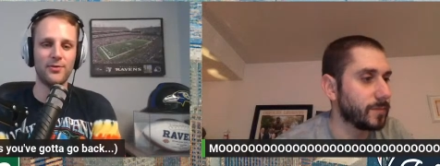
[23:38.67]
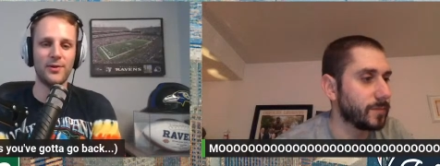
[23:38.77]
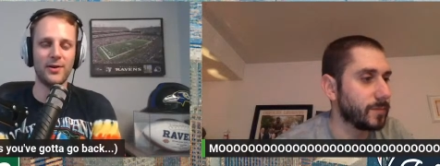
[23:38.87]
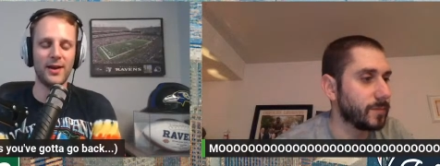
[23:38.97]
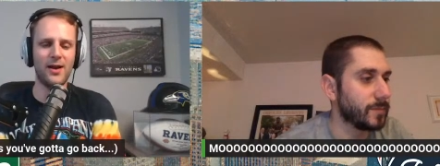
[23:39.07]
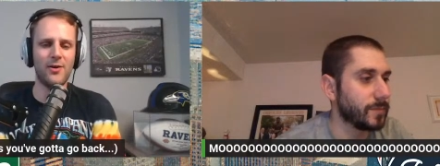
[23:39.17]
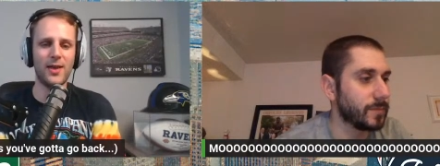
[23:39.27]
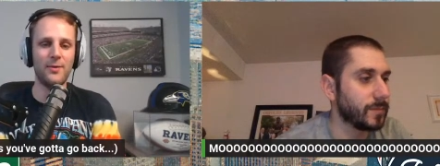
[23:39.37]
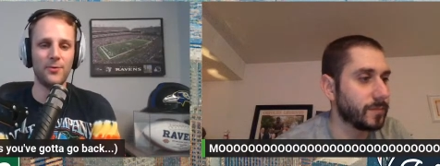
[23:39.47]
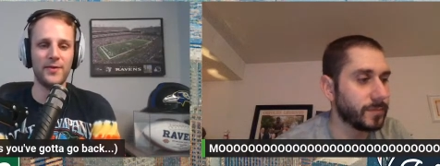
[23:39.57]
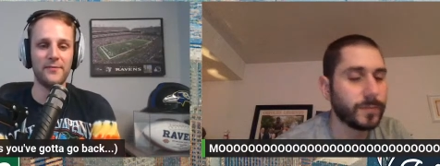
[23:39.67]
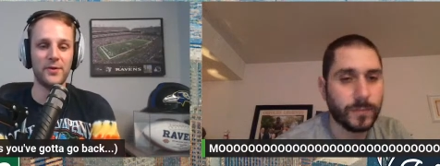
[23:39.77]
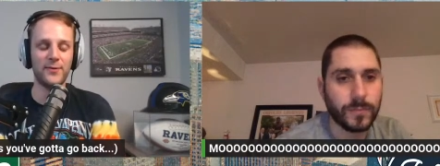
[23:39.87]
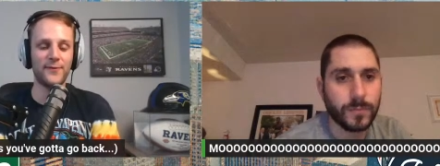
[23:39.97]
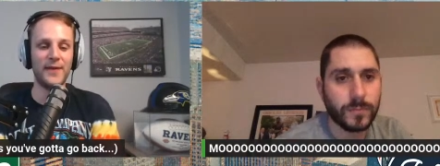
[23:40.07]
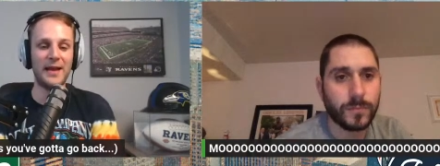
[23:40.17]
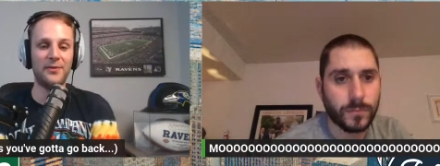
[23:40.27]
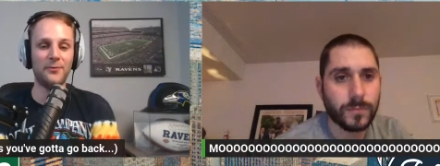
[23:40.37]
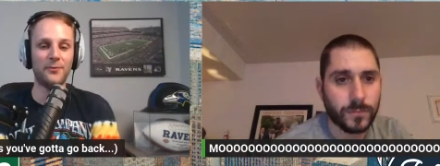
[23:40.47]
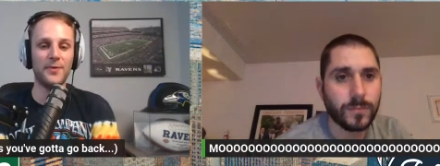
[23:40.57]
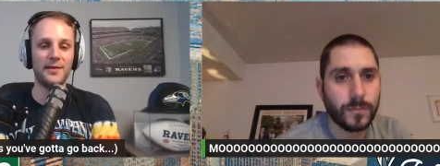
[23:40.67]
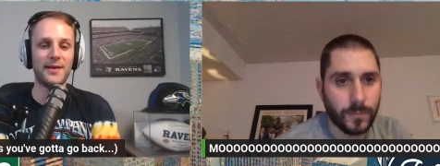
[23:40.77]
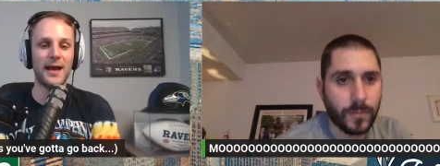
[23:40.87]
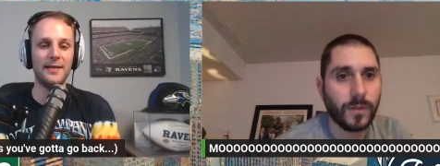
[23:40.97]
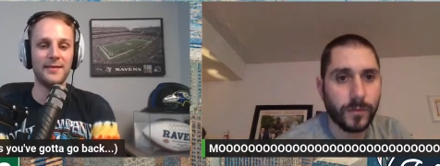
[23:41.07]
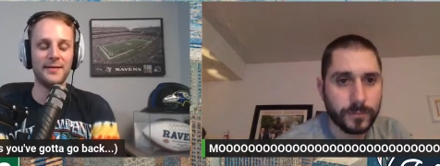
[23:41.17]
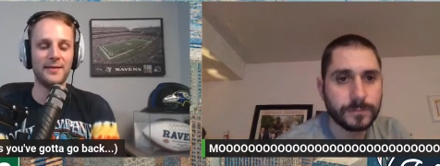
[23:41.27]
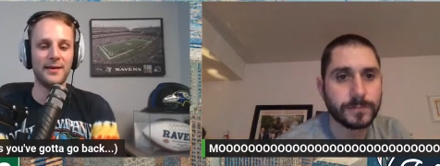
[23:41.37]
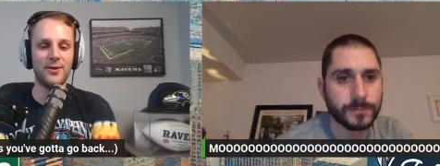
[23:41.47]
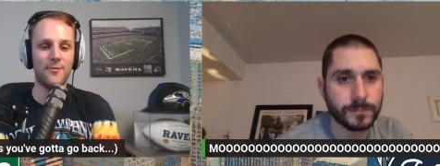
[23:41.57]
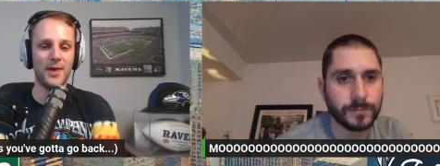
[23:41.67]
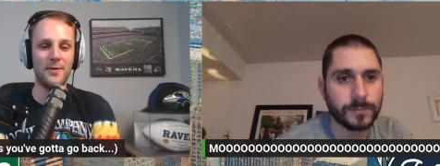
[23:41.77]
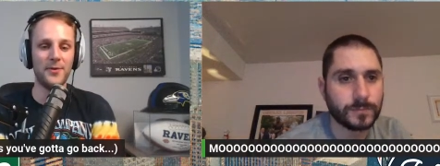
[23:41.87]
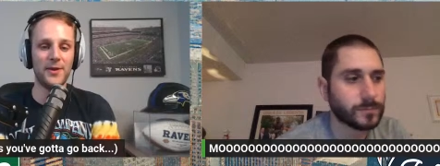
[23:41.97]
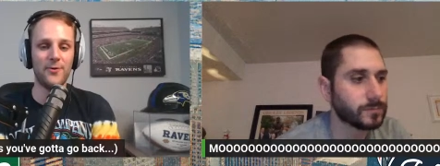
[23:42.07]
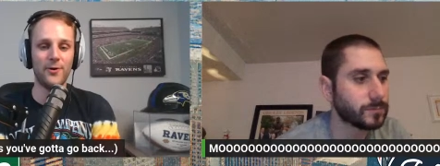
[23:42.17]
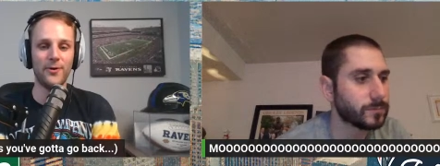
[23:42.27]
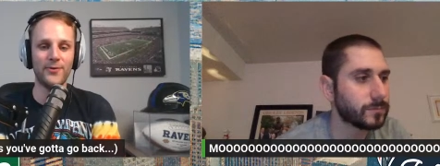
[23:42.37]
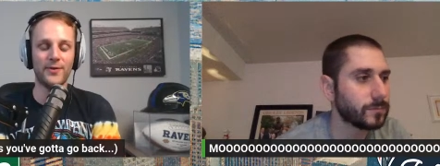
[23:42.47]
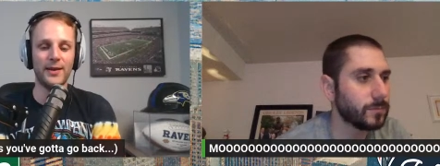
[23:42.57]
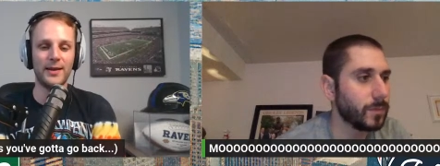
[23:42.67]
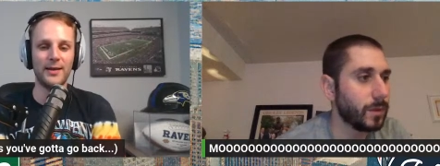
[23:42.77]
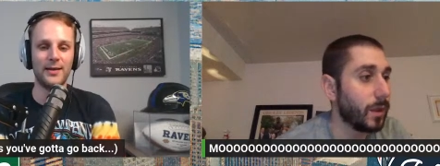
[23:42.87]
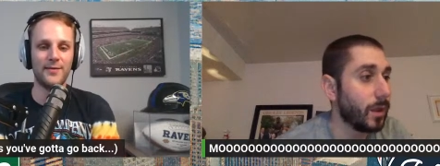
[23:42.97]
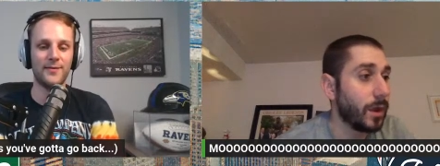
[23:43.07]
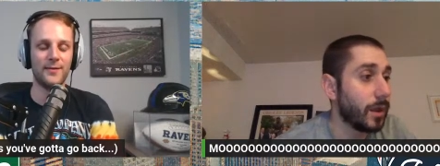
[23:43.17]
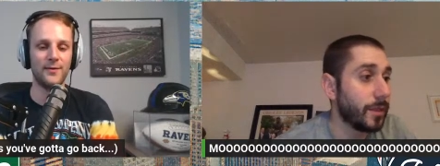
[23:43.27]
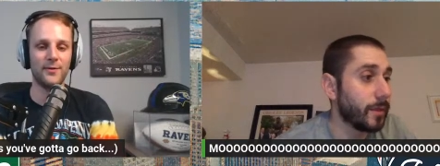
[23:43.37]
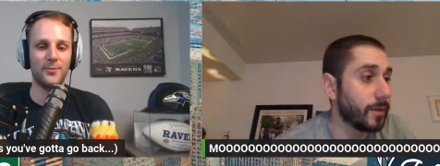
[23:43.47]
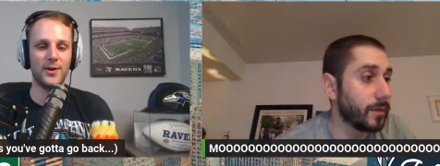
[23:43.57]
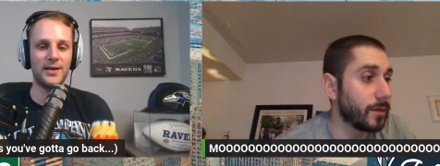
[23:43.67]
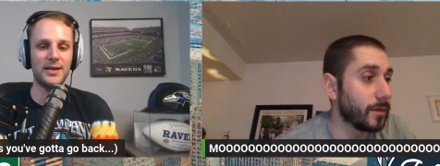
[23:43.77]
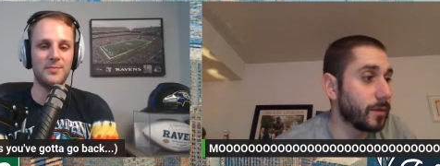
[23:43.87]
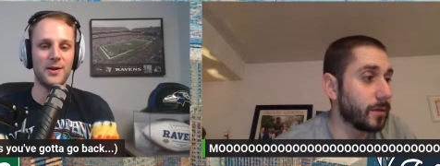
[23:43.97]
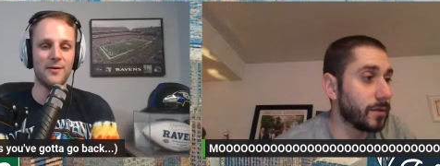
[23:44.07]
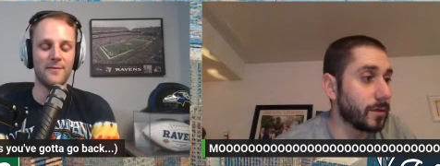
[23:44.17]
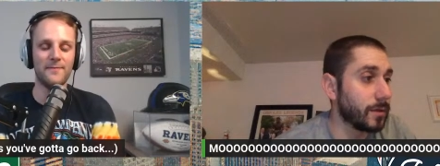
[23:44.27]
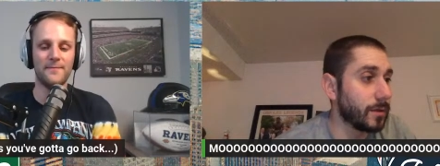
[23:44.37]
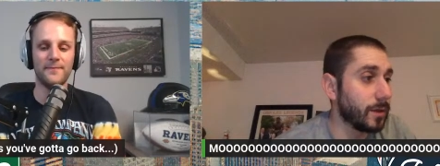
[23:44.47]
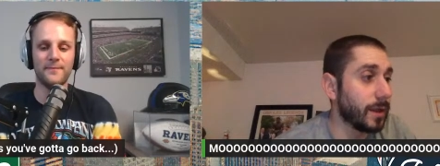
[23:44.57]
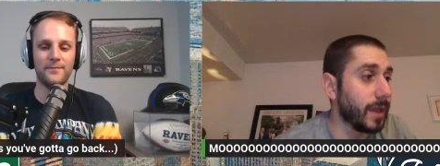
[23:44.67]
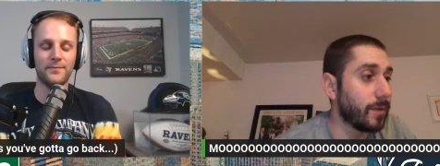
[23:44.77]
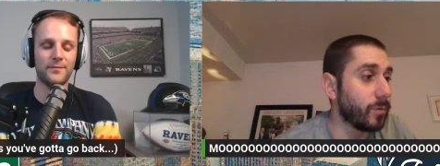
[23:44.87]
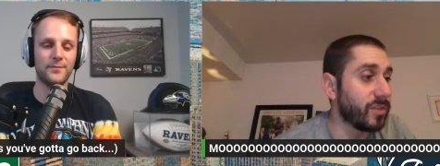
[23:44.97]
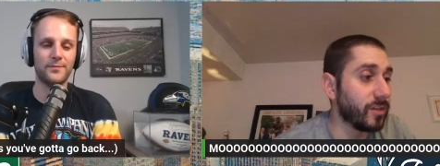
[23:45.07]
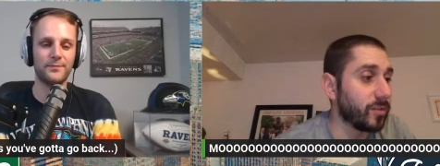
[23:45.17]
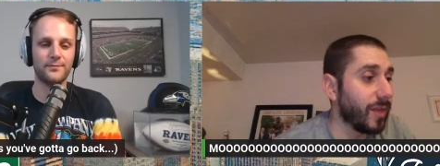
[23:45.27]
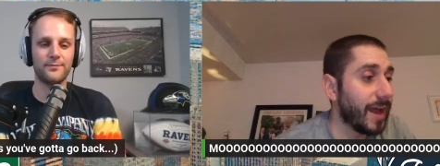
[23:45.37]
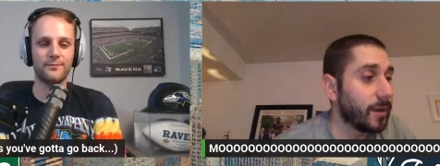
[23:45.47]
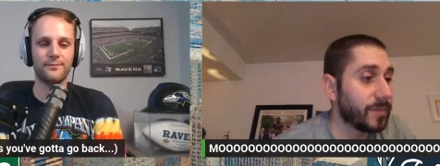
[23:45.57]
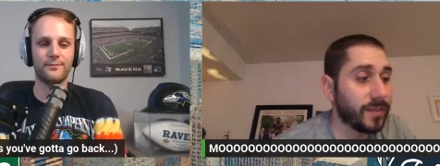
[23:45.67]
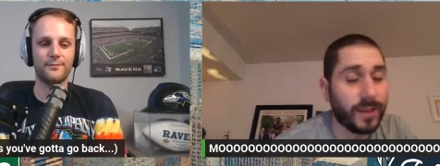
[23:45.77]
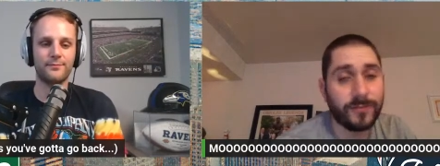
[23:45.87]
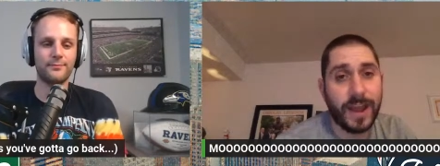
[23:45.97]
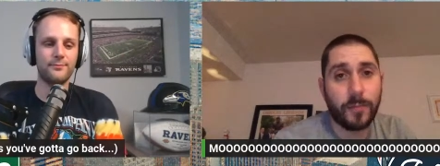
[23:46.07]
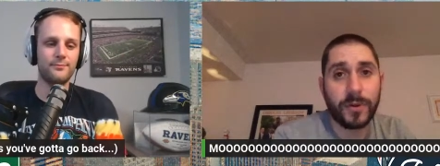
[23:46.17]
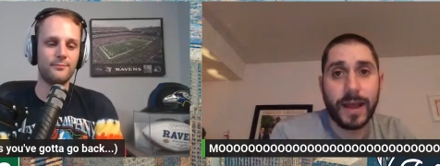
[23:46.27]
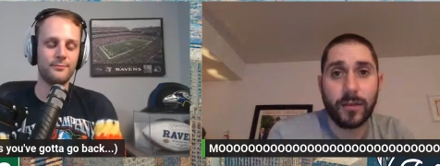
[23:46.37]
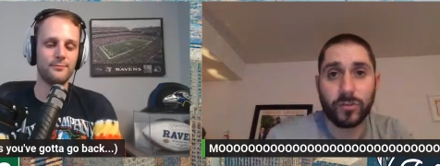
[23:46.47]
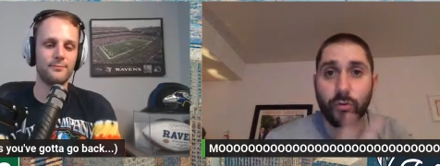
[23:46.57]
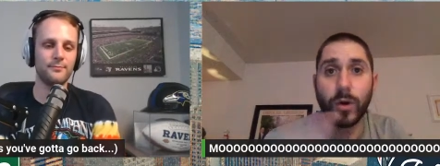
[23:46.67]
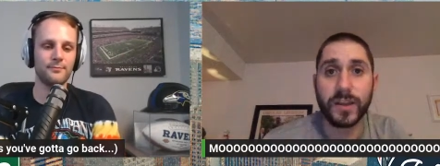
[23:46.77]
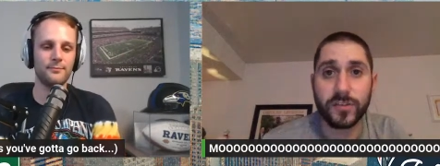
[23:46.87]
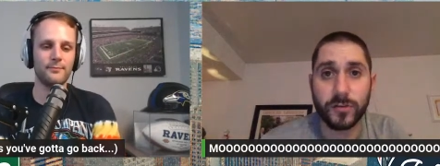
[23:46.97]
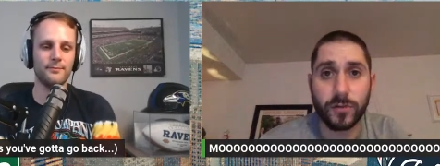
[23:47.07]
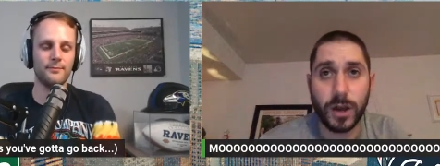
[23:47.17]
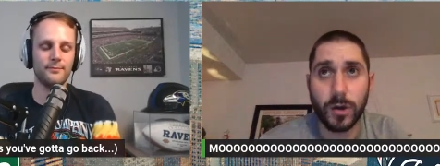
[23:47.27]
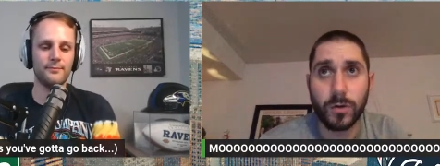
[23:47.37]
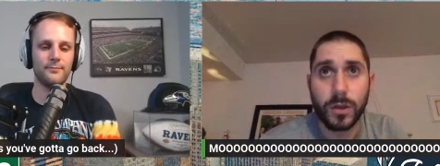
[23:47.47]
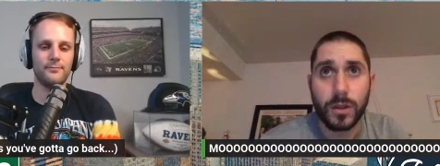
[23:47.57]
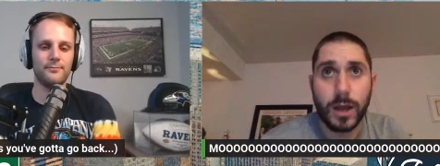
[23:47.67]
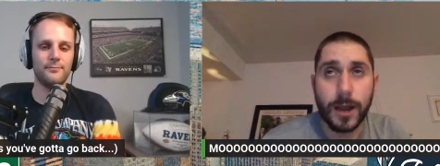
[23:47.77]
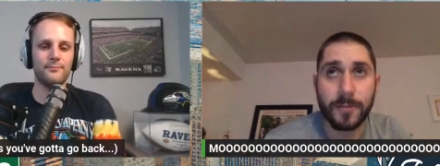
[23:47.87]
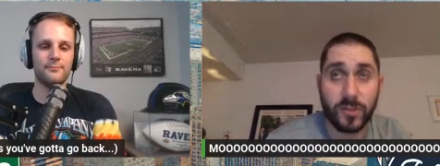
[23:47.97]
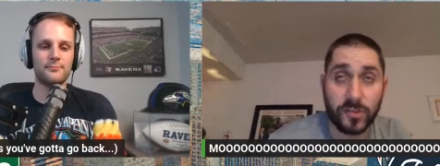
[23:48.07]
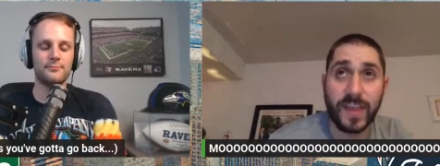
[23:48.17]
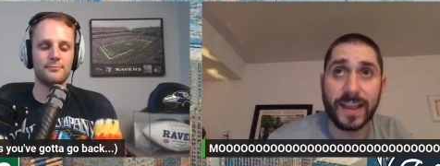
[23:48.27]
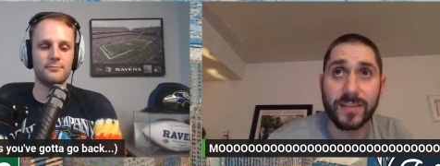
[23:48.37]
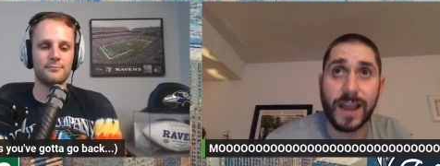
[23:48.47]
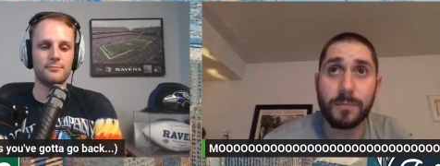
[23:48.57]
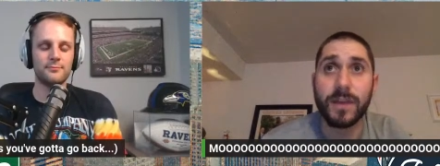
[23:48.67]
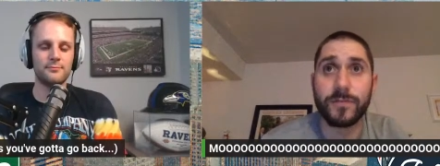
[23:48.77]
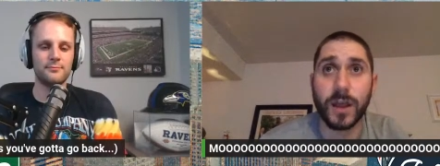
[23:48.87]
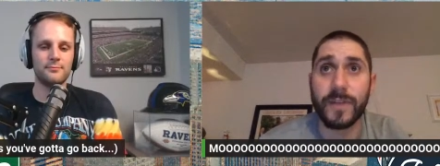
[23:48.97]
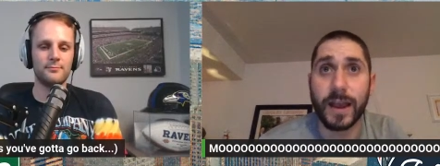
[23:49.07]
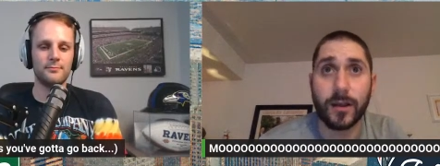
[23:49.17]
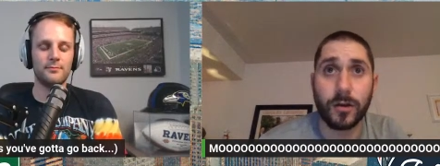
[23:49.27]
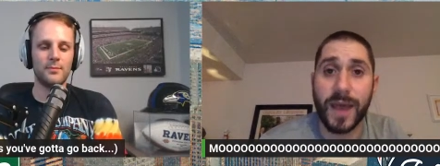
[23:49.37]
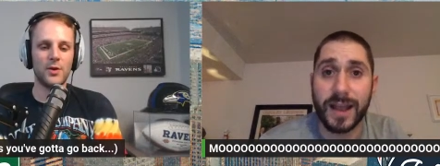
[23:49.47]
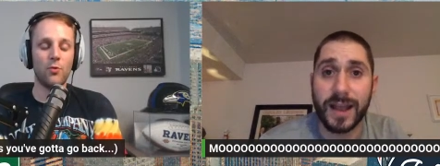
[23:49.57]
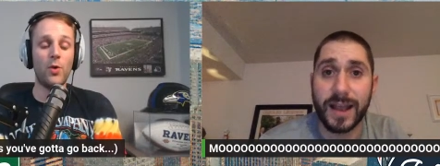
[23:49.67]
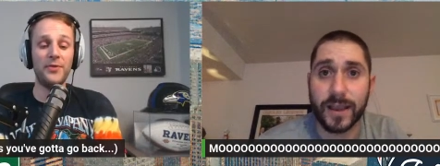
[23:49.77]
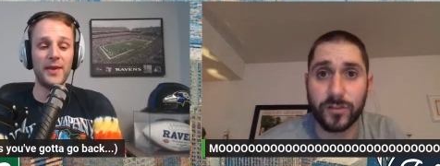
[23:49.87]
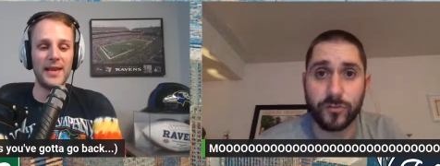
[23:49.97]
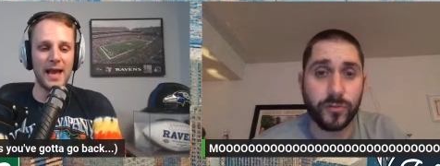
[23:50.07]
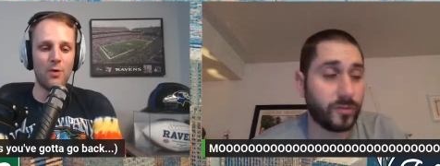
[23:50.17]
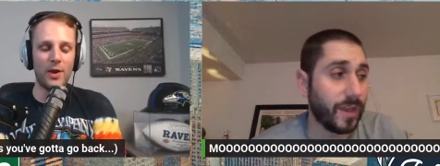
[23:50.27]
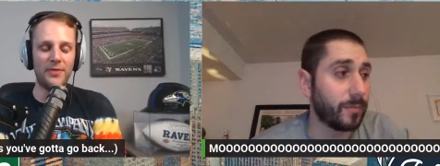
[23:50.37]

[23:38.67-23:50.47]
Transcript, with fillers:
Speaker 1: you're like, oh, okay, we'll see if we can just fan through these guys. And it's like, nope, mm-hmm. not with the Orioles. Like it's they're, they're pretty deep here.
Speaker 2: Again, with this lineup that they've now put out twice in a row, um, it's second time they've done that, gone back to back. Yeah, with